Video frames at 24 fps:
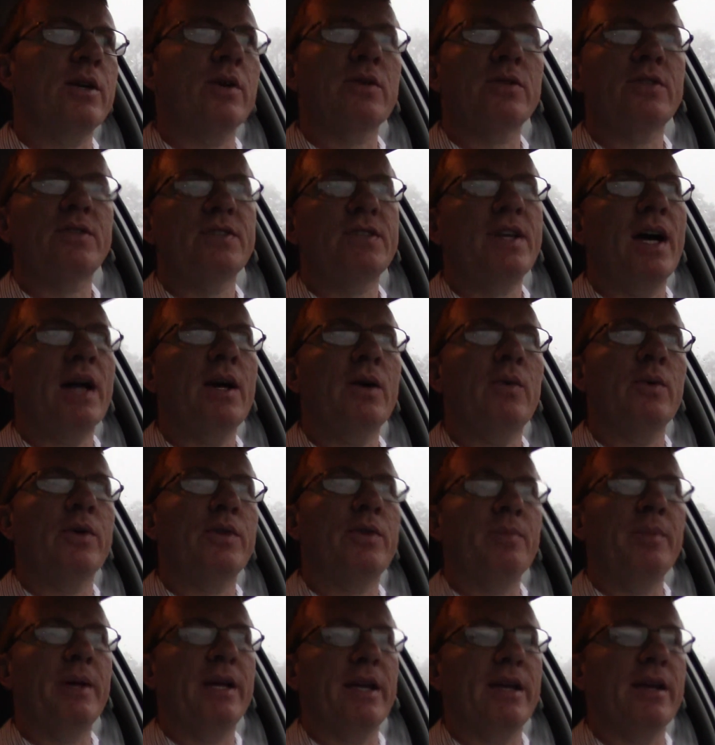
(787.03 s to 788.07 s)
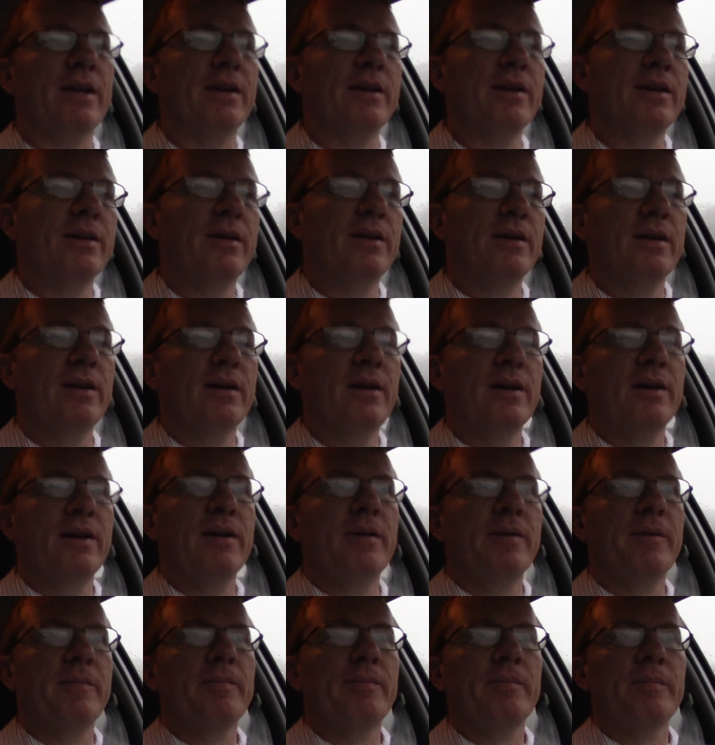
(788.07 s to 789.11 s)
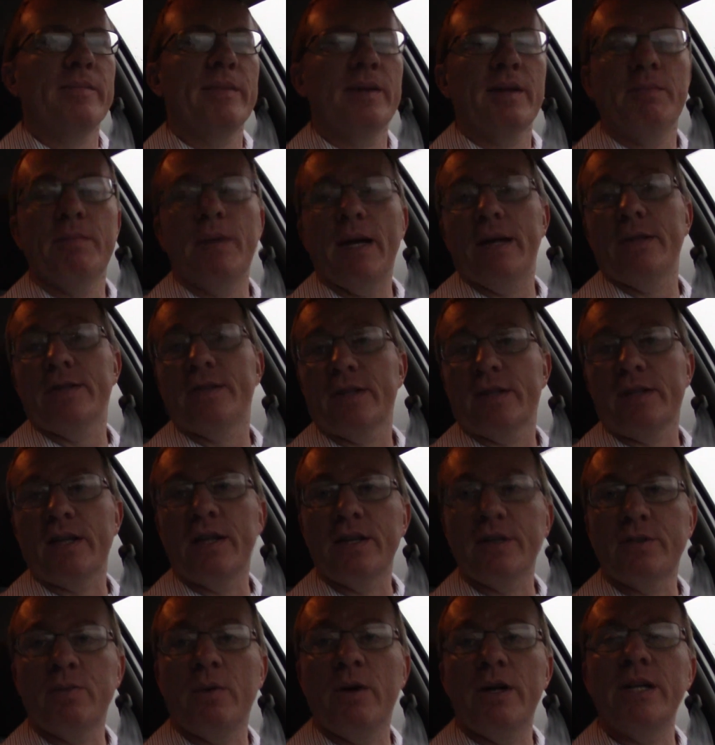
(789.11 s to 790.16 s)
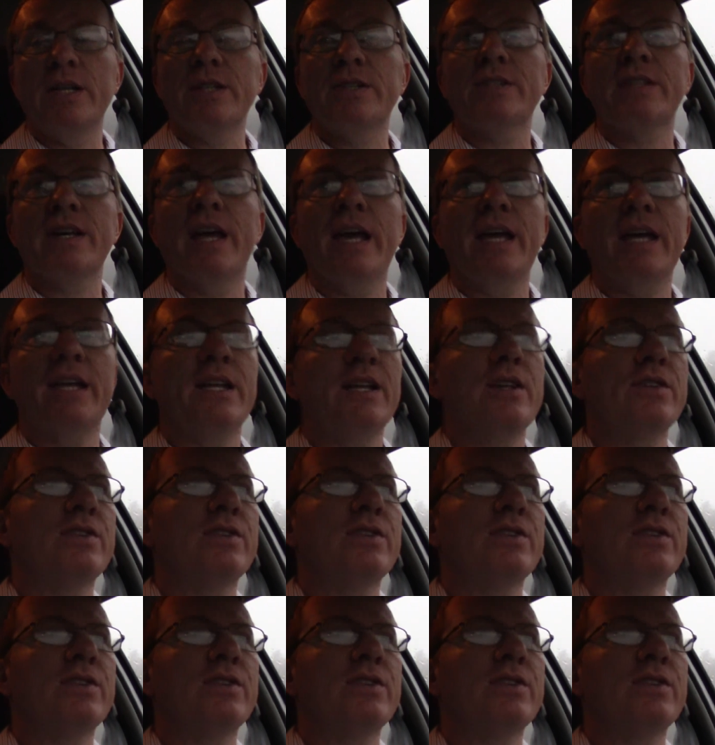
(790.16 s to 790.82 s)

You're stuck with me. Basically, is what he's saying.